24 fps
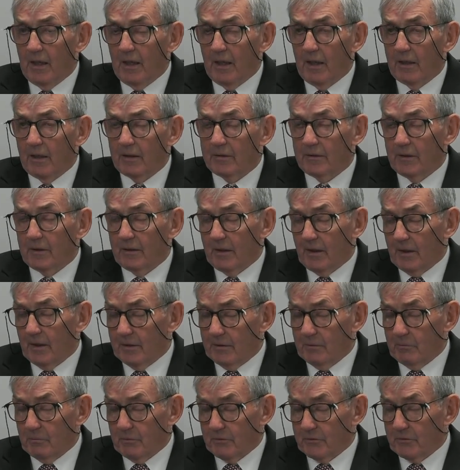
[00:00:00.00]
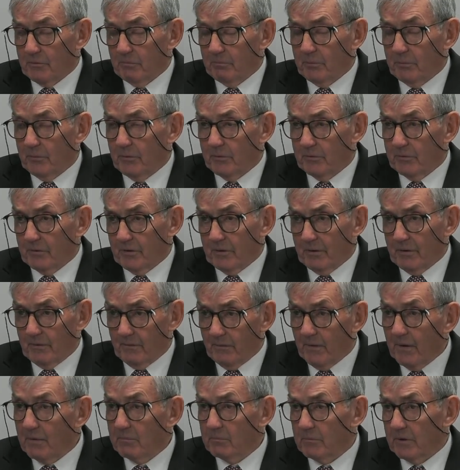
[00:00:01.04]
and it was important that the
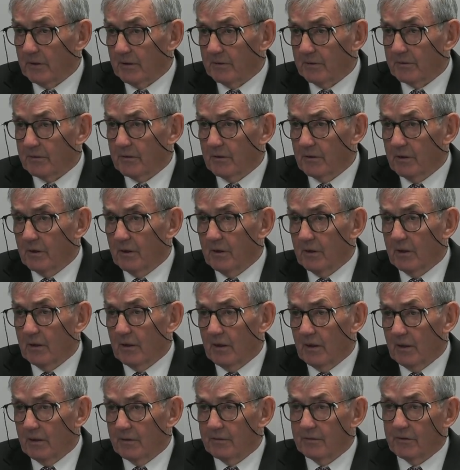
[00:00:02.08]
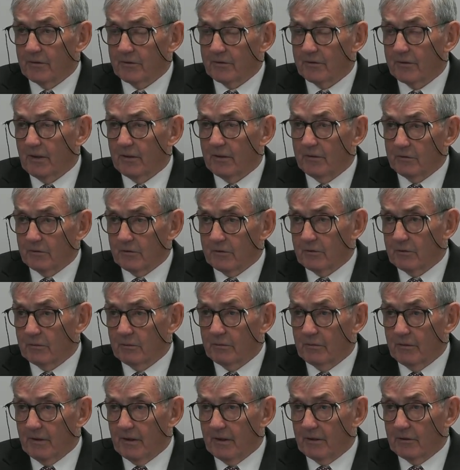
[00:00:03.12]
families understood
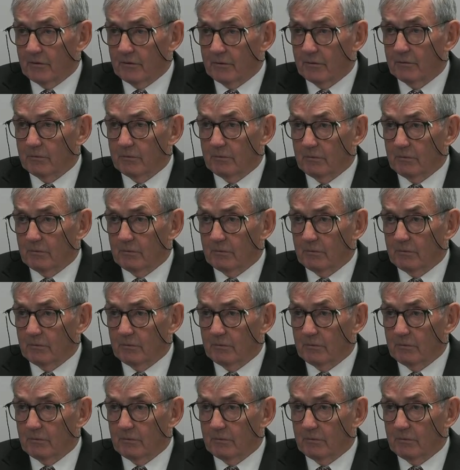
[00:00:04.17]
that too.